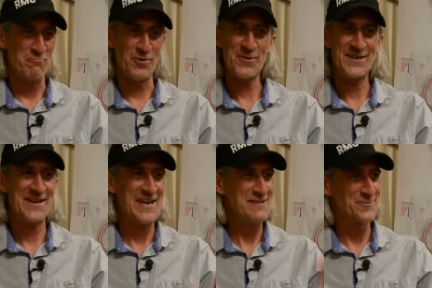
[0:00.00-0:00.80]

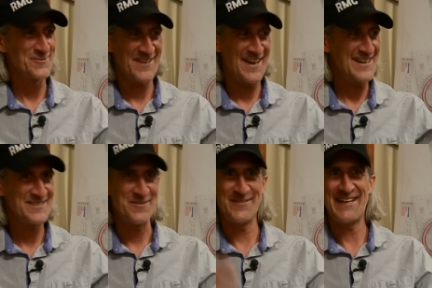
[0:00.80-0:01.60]
broken cables
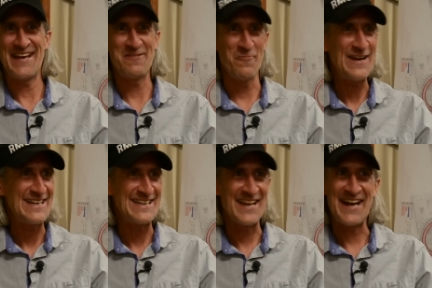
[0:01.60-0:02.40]
guys going down
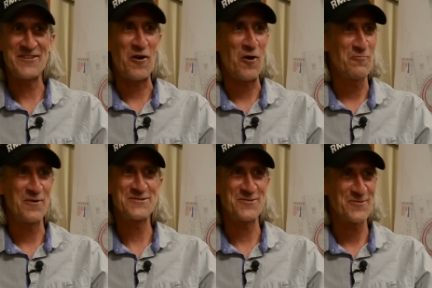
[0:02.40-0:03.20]
waiting in line at the
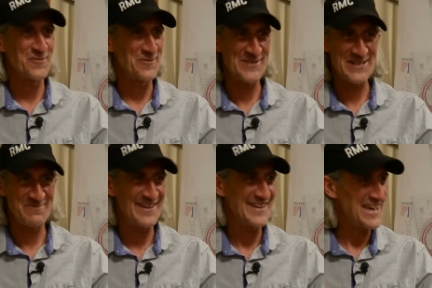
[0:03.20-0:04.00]
hardware store wherever you had
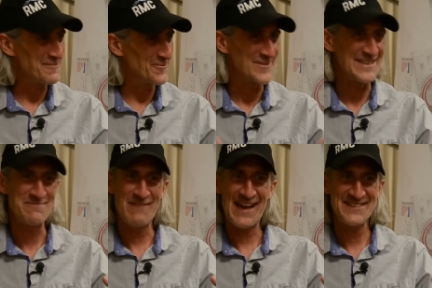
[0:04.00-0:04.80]
to buy the cable to
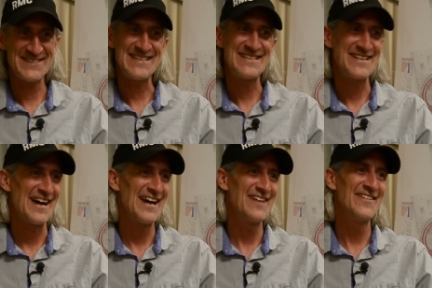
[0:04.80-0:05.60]
get it back just in
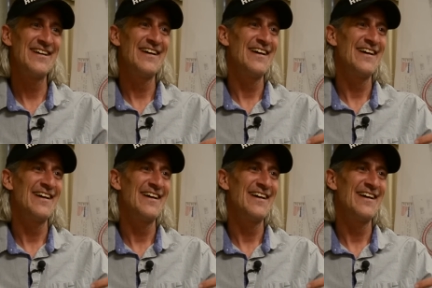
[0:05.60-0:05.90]
time